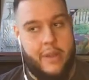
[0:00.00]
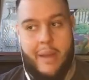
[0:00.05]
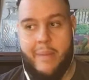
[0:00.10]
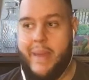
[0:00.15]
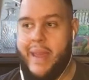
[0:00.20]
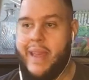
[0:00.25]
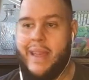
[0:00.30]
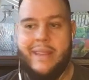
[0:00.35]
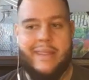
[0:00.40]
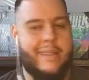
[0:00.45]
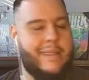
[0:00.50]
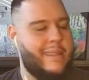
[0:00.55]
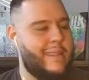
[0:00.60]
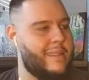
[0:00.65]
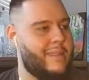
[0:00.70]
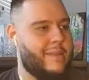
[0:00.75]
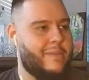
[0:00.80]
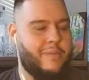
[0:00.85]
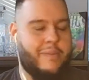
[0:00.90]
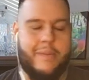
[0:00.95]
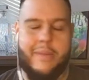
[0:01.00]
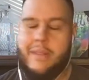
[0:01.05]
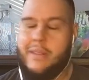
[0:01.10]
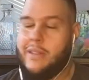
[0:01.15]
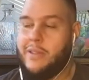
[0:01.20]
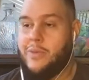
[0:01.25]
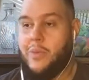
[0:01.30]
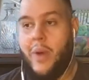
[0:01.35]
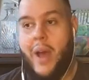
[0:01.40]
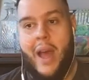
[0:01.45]
He's
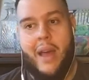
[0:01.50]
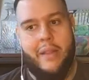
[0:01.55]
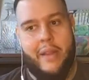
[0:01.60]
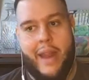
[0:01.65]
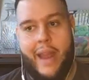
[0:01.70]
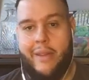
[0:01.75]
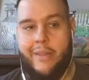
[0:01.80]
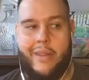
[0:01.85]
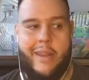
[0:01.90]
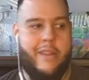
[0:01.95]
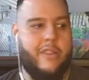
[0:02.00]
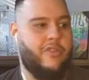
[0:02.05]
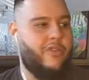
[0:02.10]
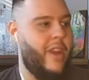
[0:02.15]
just wilding out there.